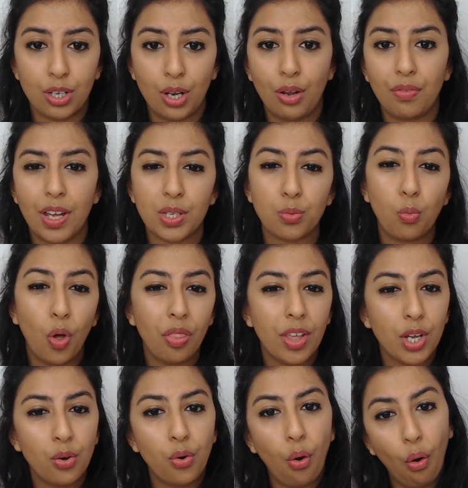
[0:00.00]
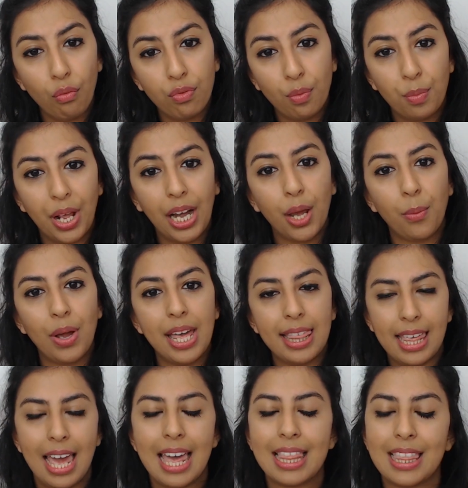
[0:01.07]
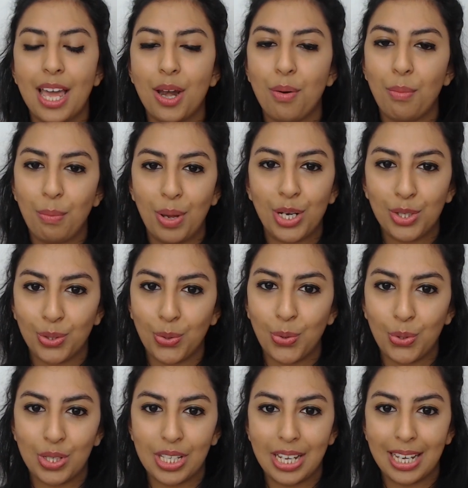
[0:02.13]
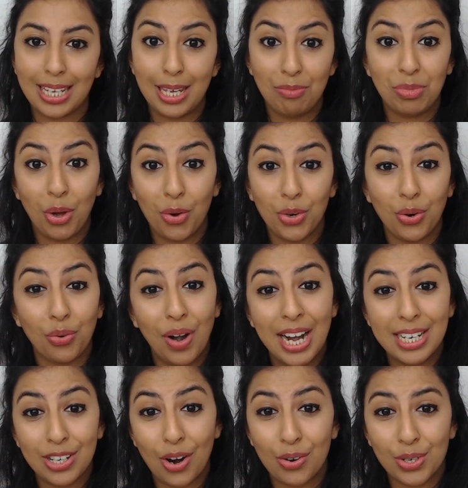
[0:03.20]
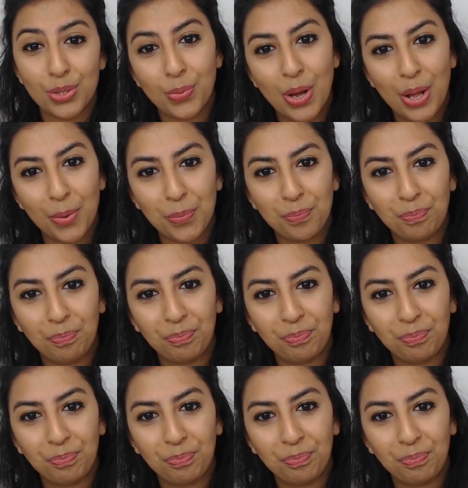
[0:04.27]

So if that's one that you're not familiar with, then make sure to keep that on your radar as well.